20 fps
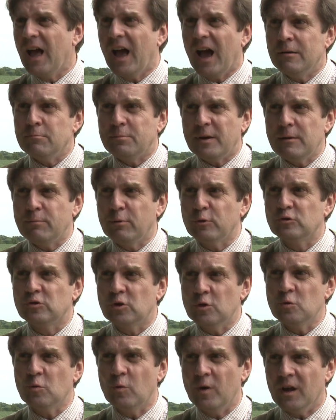And people
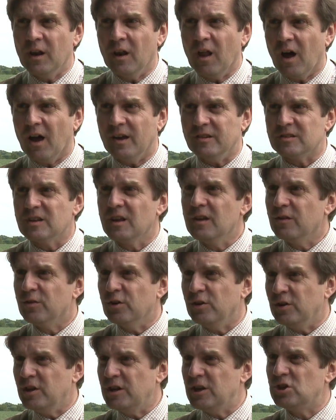do realise
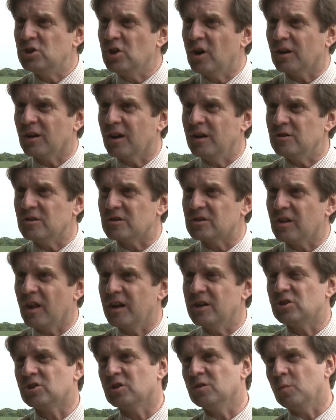that knee jerk
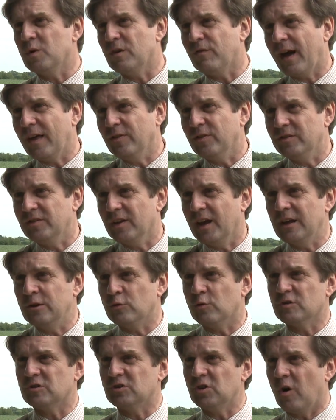legislation, we've had the
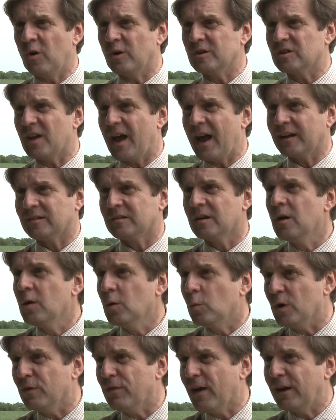Dangerous Dogs Act,
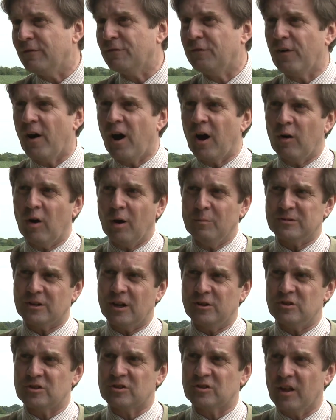we've had firearms
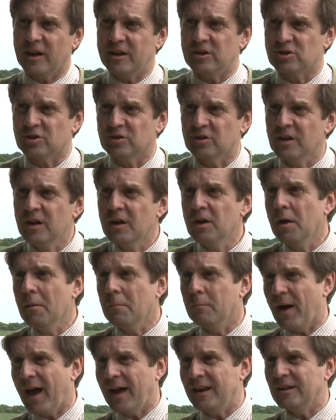legislation,
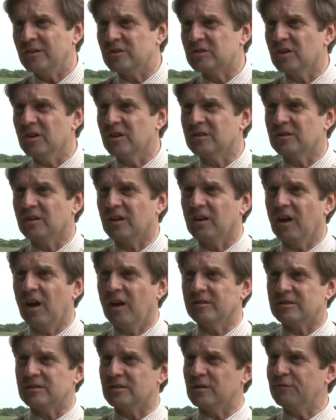banning certain
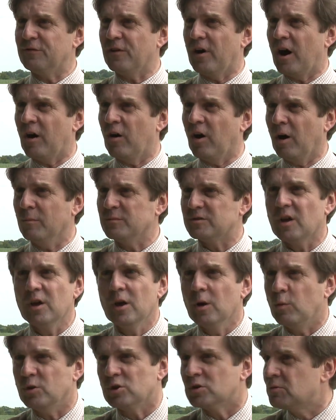classes of firearms
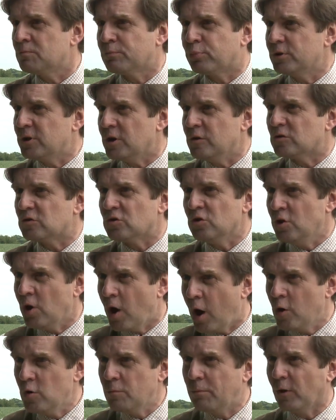which produced
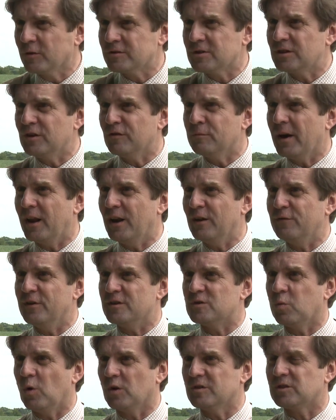no positive
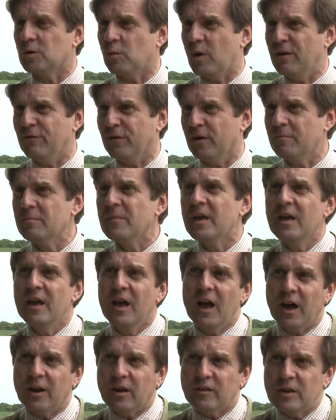benefits whatsoever.
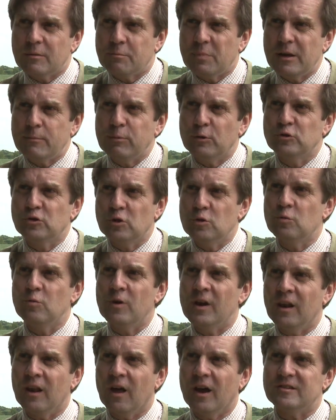And I think people do
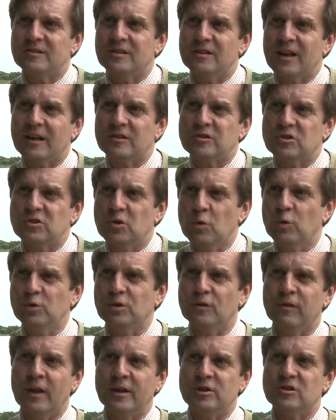realise that that sort
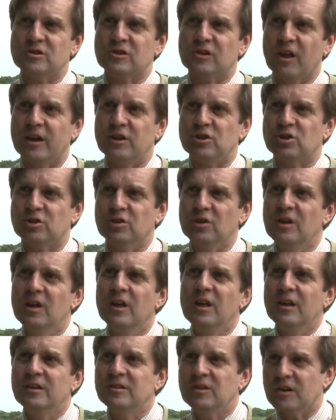of legislation
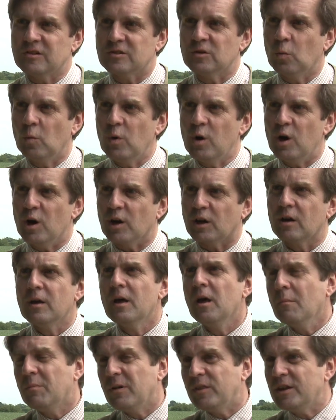doesn't work.
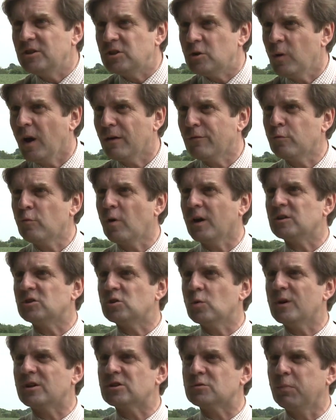But they do have a right
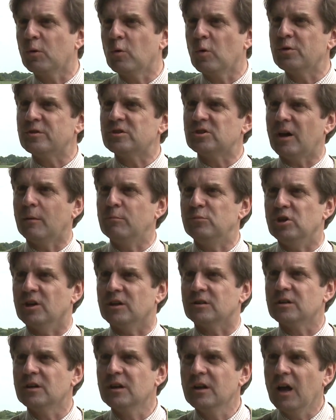to explore the
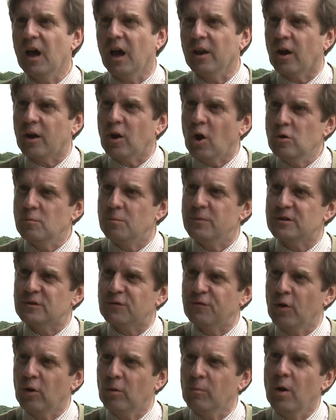subject, and I hope this
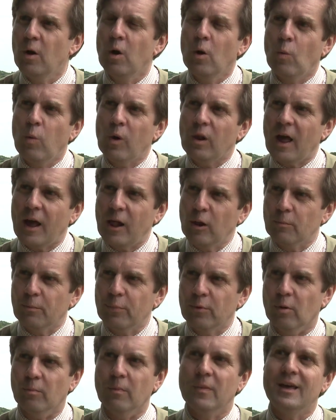film will
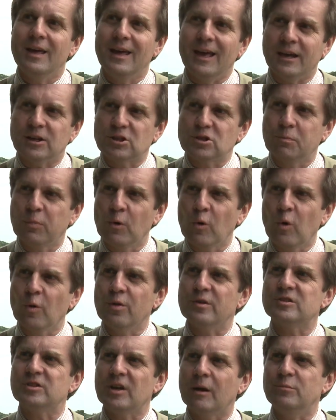help them explore
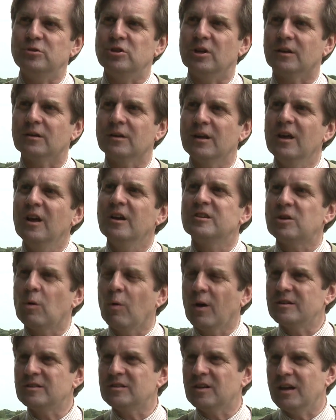the subject. So
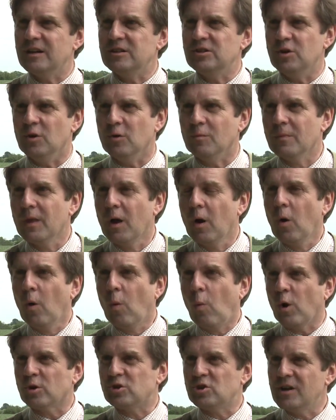I say to you,
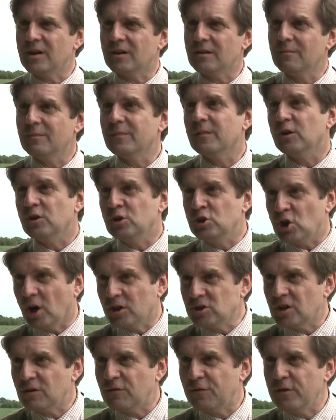watch it,
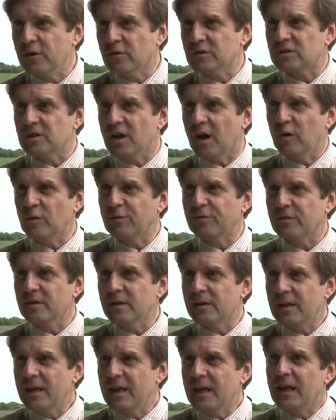judge it for yourself.
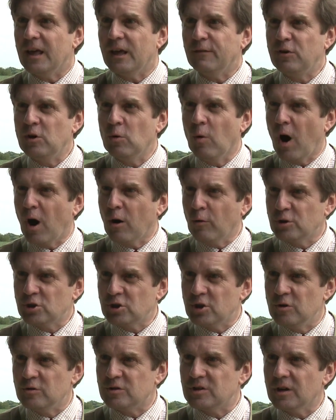If you are a
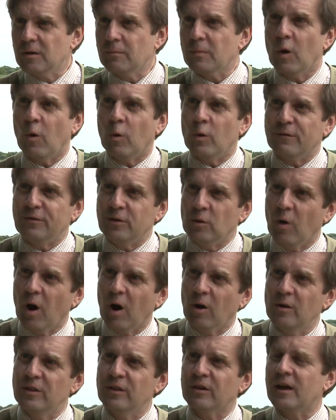shooter or if you
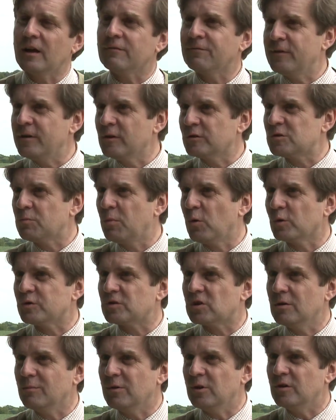are in the field sports
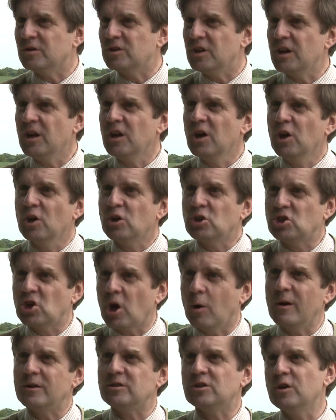community,
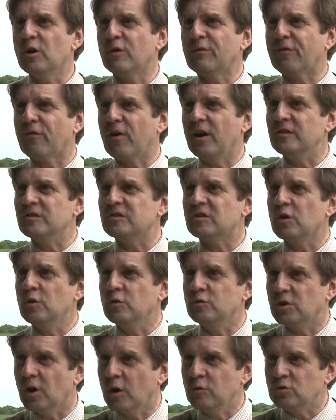show it to your friends
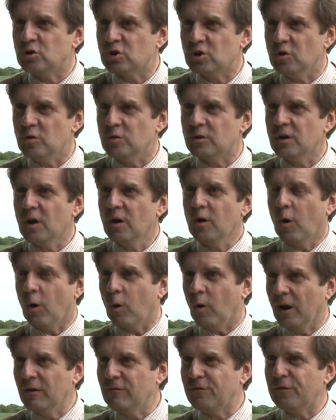who don't shoot
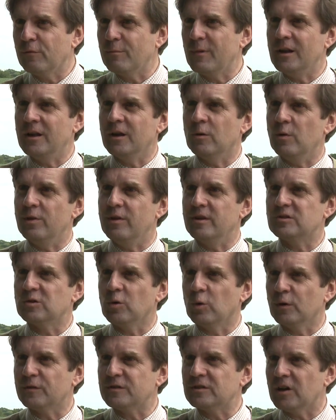or are unfamiliar with this
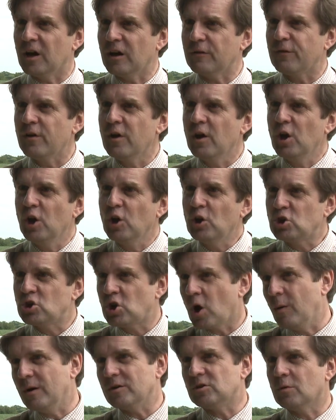sort of stuff.
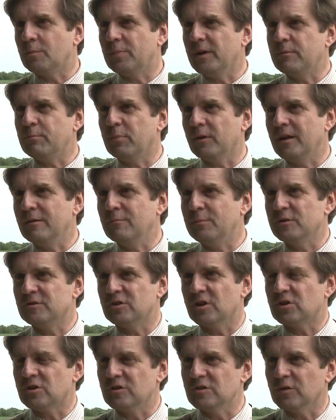Show it to people in
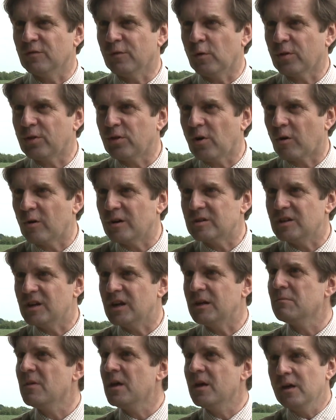positions of
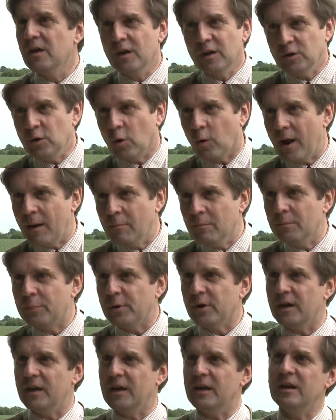authority your
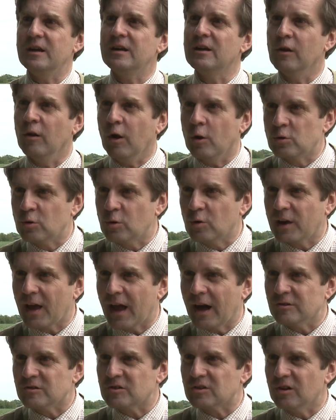MP, local
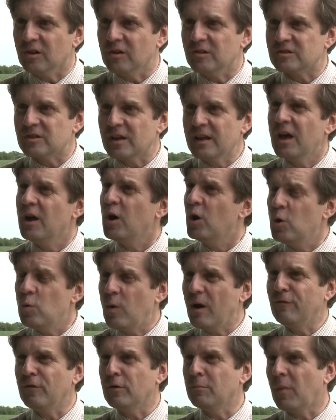councillors,
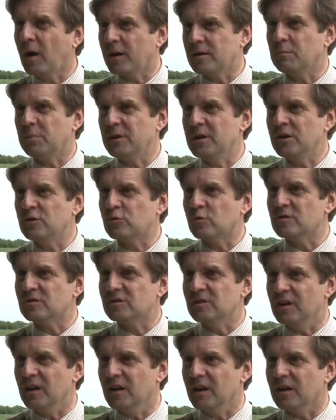whoever might be
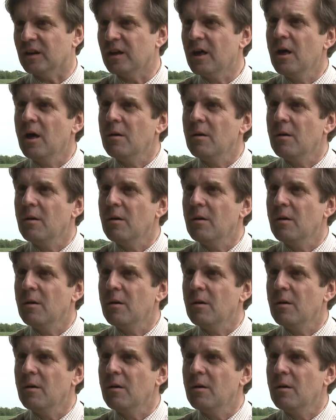interested in it.